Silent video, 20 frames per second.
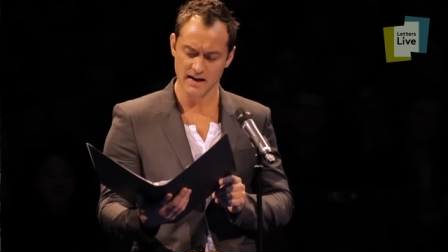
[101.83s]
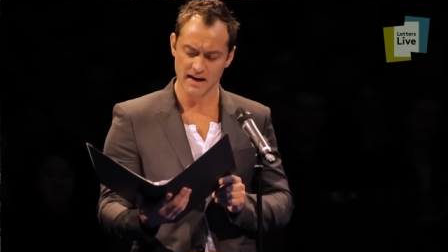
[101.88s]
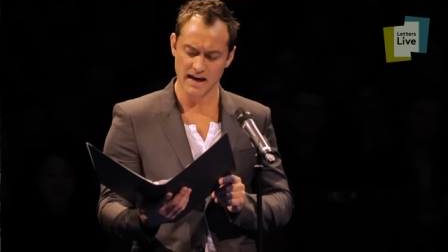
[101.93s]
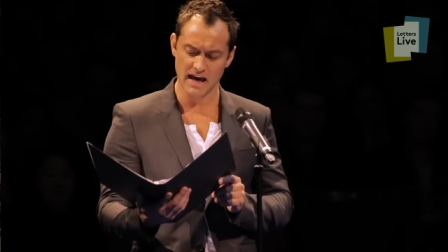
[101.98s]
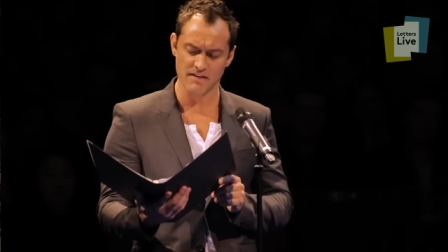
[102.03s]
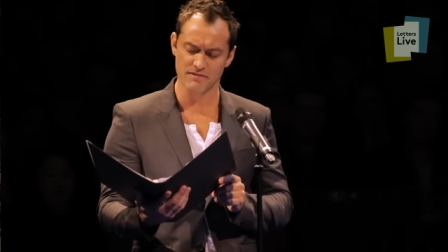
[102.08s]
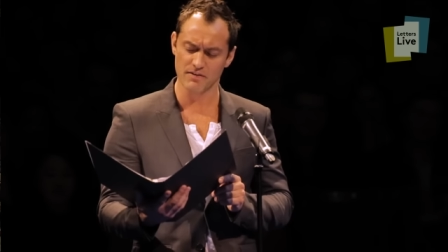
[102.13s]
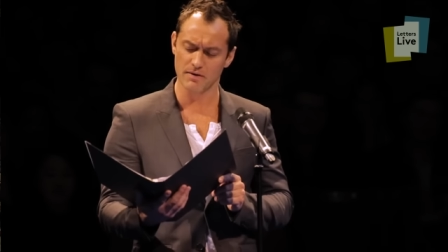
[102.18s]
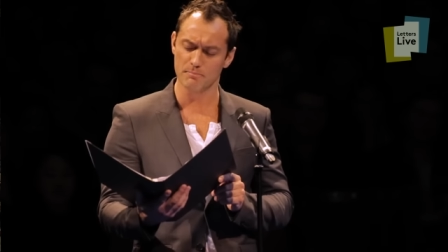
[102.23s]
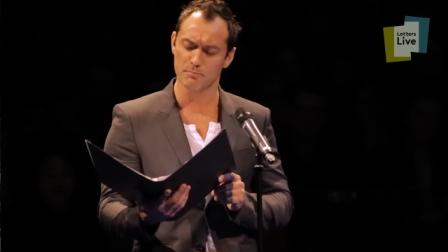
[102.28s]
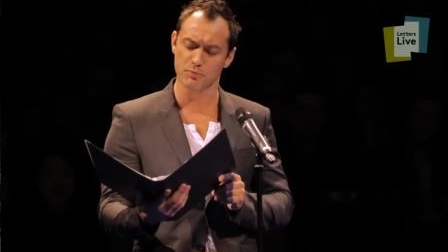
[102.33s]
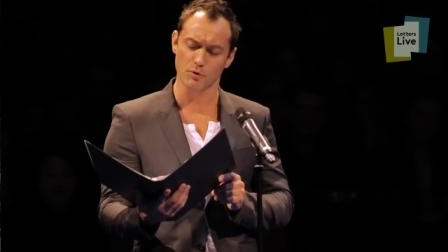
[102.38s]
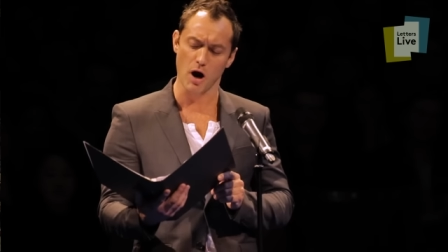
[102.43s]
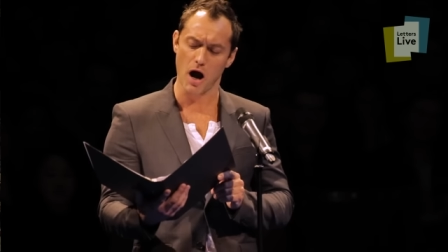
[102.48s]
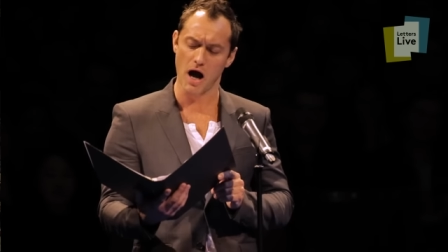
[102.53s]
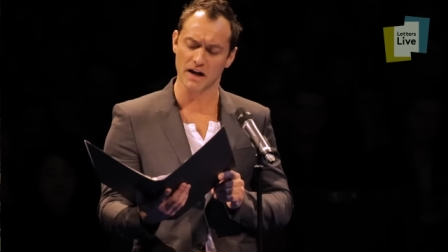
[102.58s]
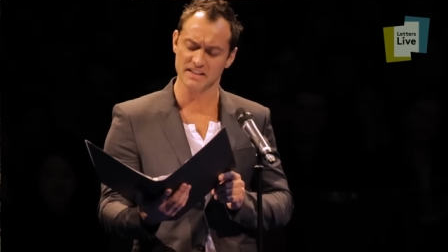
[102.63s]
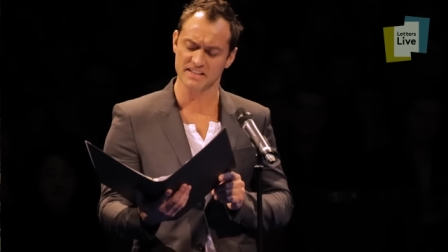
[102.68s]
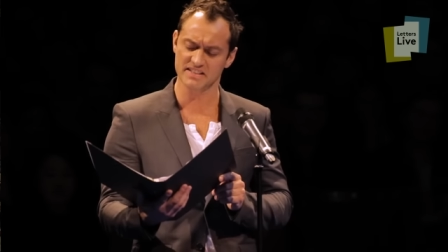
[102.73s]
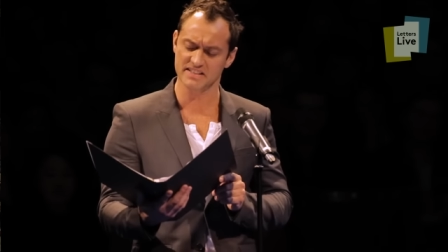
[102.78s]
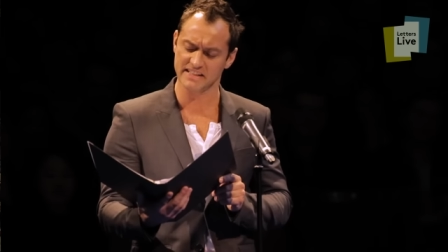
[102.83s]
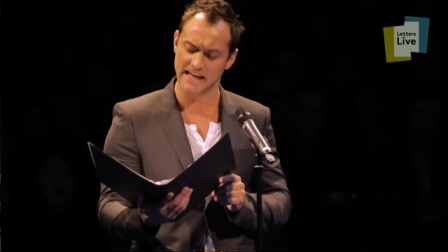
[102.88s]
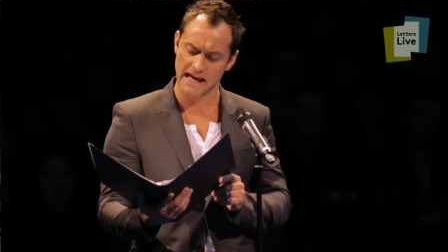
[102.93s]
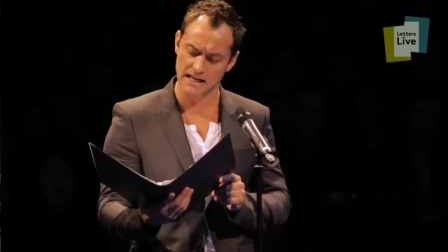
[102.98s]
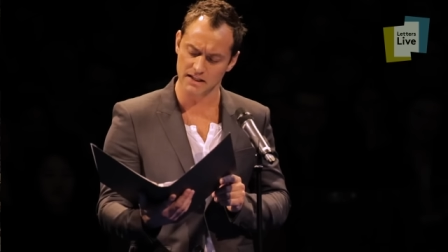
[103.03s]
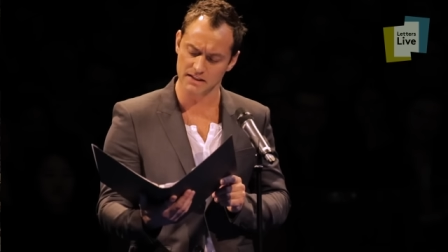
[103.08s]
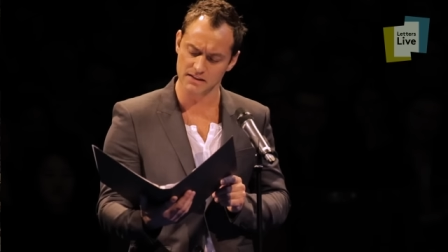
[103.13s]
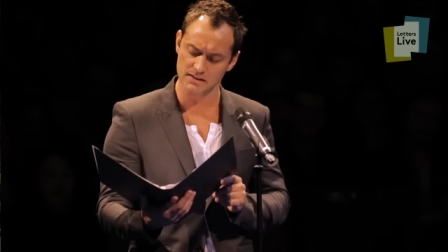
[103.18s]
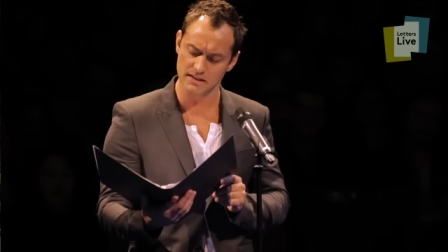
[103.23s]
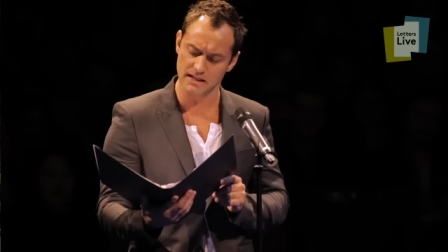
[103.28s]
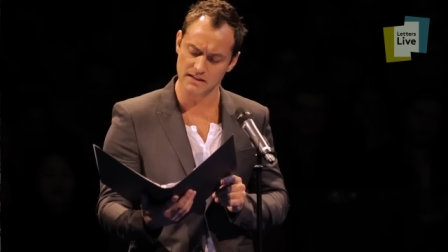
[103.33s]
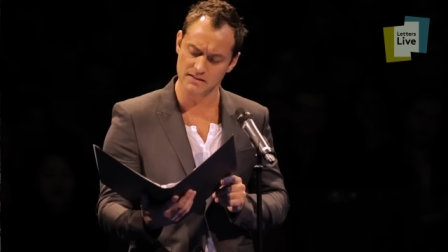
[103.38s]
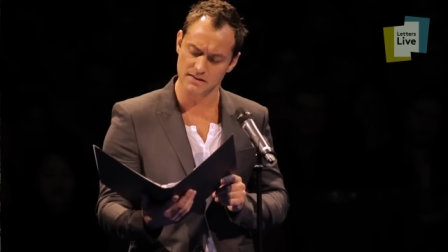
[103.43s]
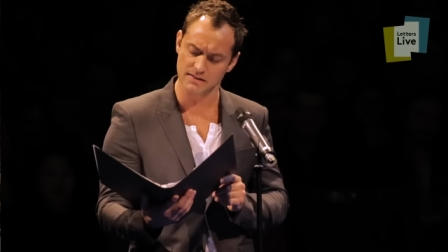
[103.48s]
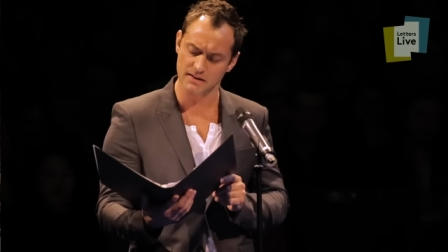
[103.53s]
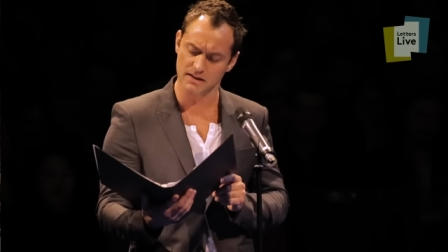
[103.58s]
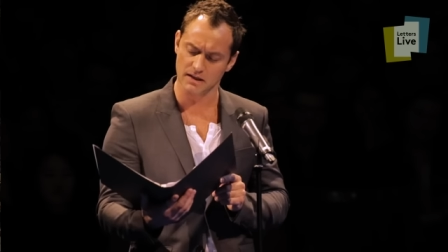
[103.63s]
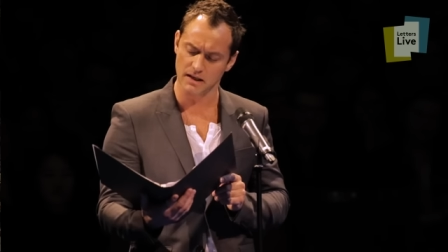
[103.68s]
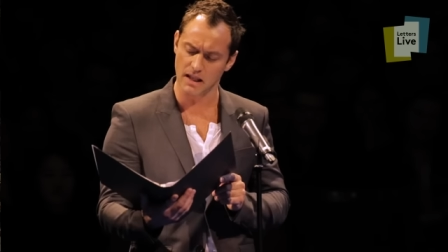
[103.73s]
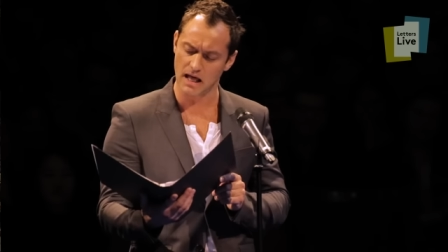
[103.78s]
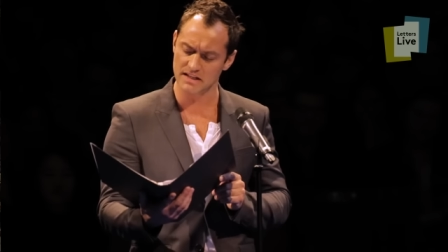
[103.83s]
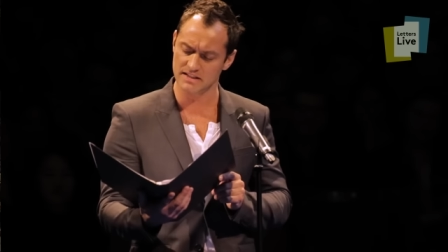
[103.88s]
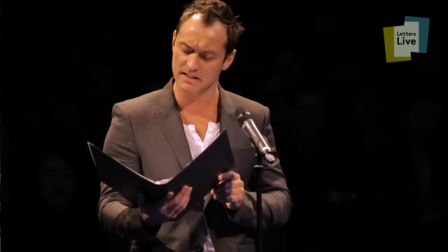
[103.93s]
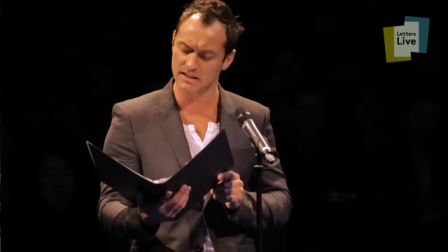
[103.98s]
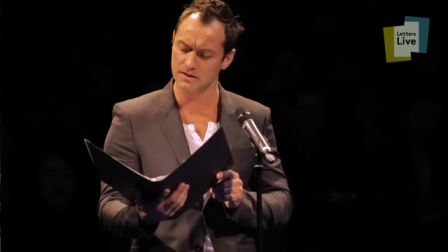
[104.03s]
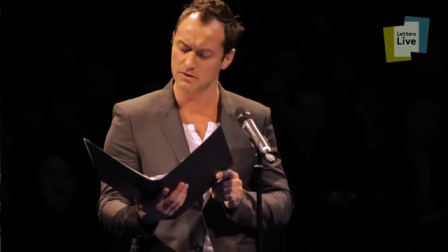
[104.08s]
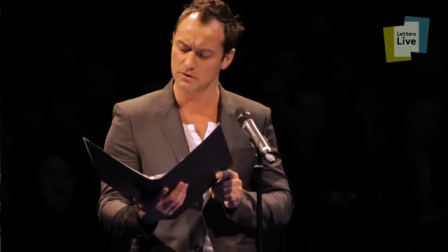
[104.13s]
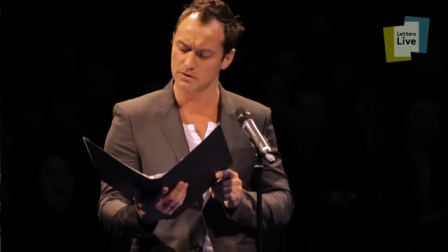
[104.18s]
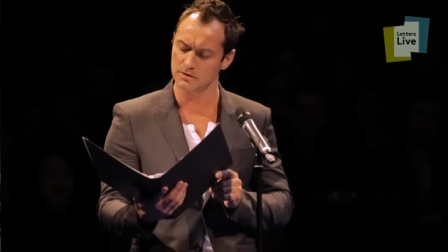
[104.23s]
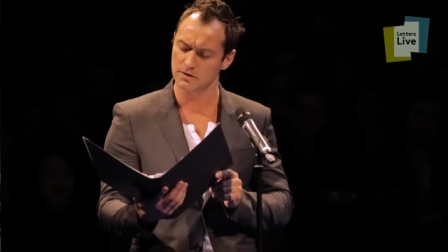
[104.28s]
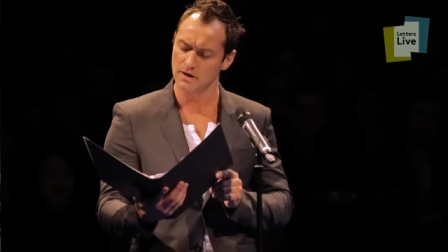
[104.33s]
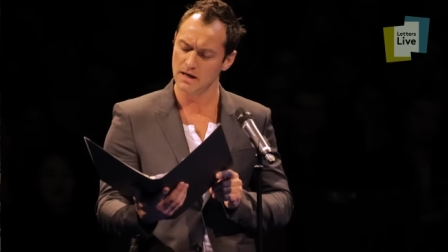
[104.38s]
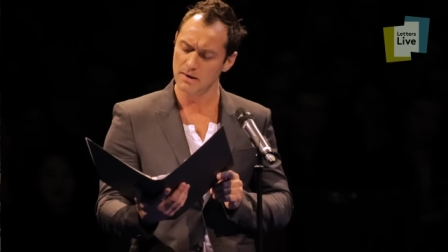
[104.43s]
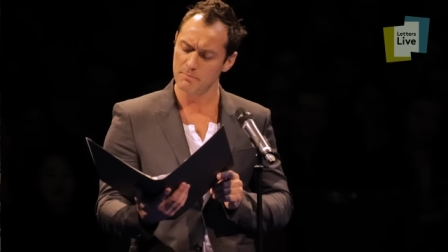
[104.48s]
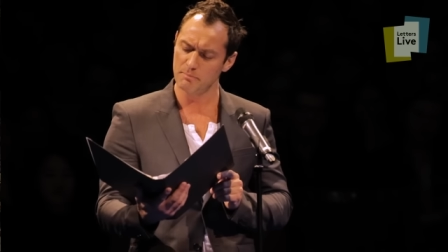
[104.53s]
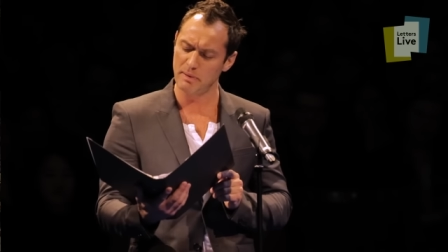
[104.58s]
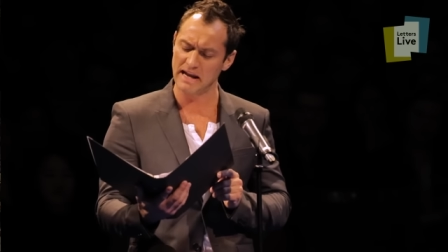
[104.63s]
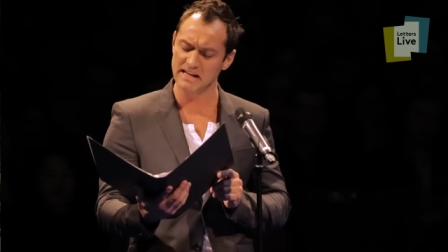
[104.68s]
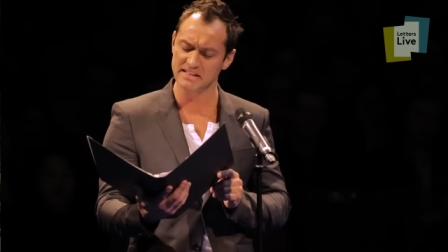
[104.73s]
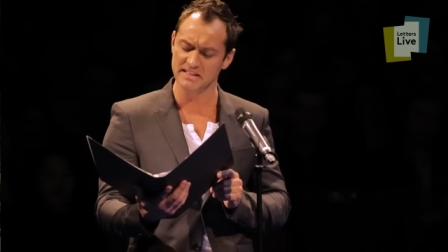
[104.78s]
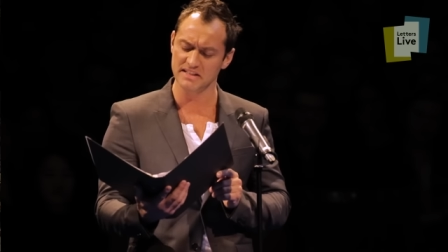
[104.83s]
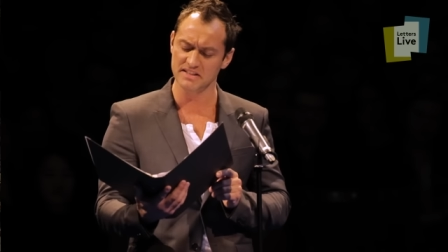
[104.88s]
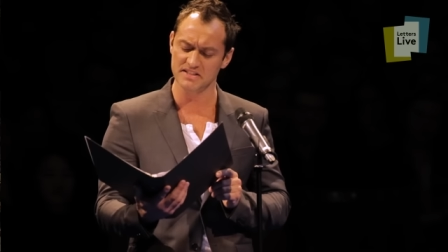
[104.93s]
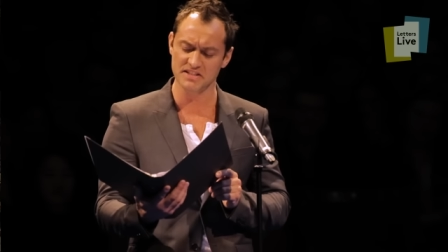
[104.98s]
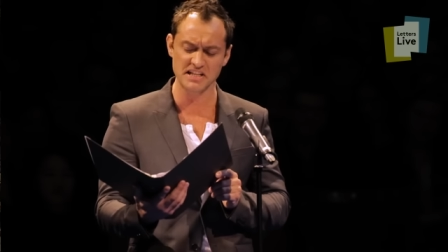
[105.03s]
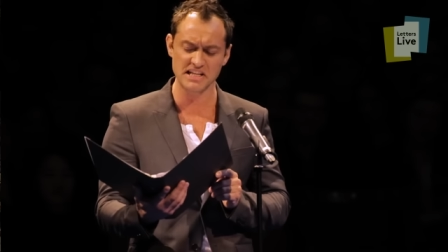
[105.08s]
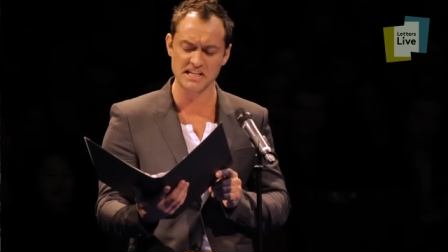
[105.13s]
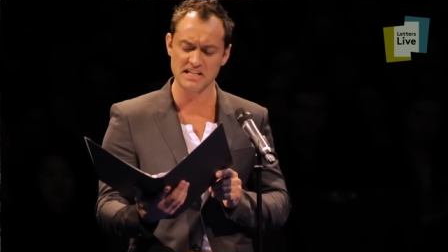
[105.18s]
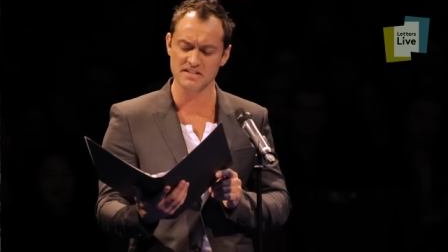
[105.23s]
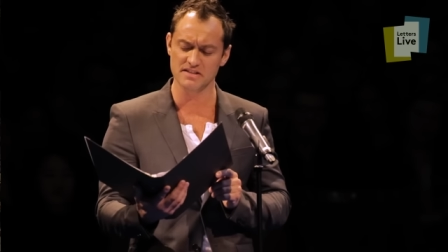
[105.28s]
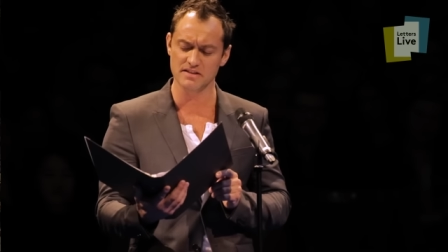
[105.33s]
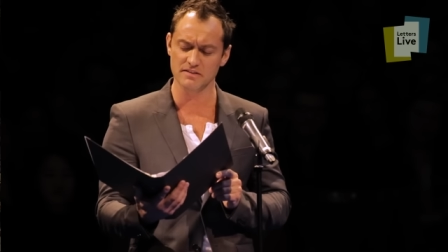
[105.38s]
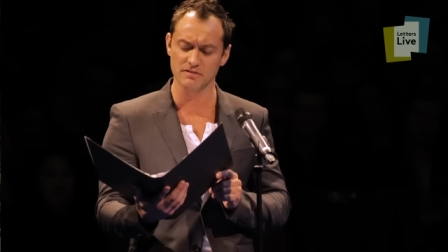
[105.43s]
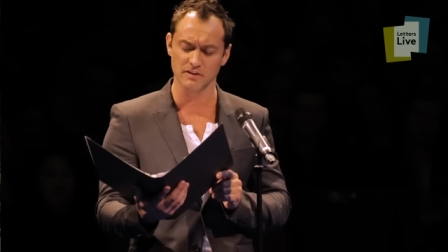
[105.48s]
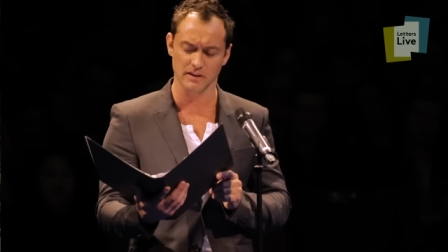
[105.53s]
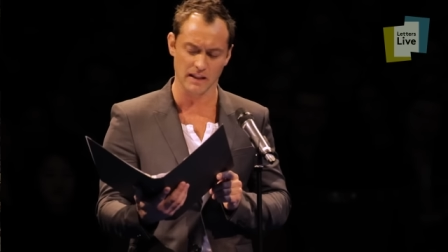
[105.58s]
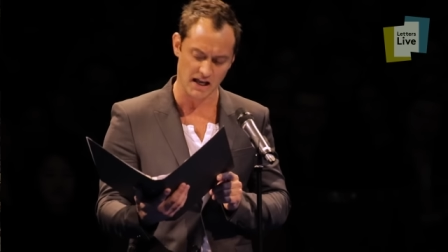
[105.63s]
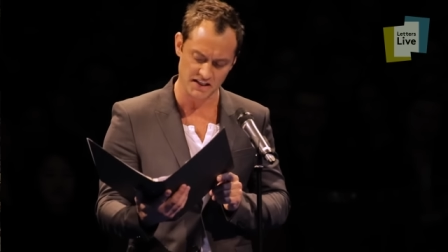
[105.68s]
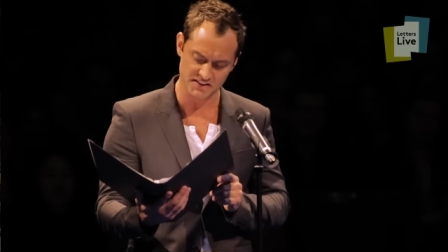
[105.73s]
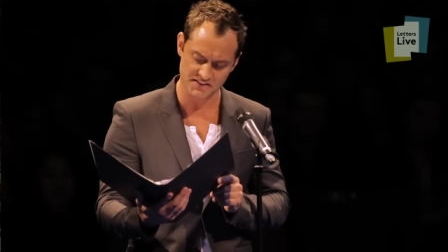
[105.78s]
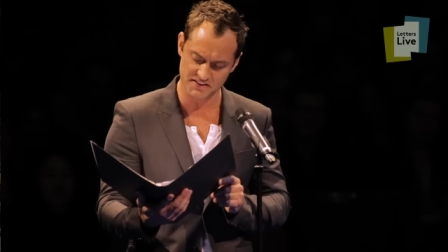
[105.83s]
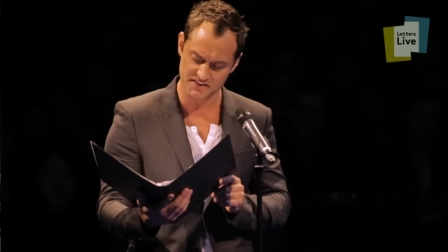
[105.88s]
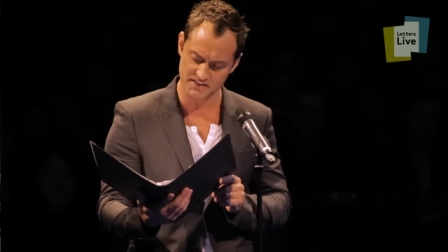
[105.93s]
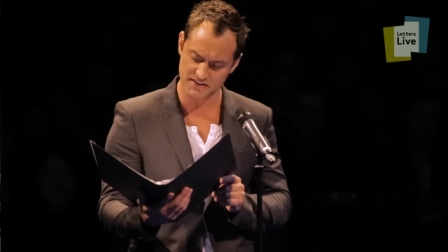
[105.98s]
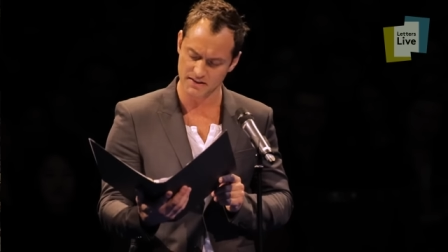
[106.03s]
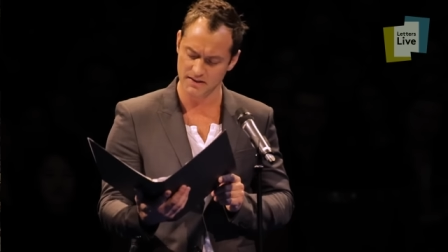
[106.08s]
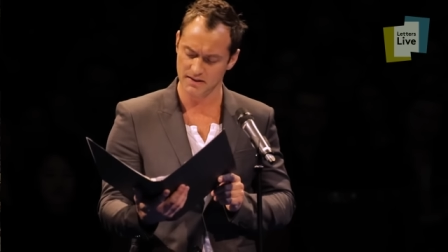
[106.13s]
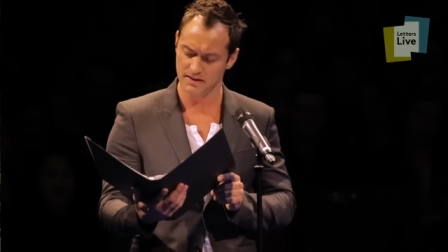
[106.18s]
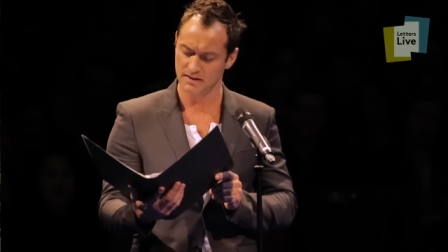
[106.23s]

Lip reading: ever brought a skeleton into the closet or painted scenes of lust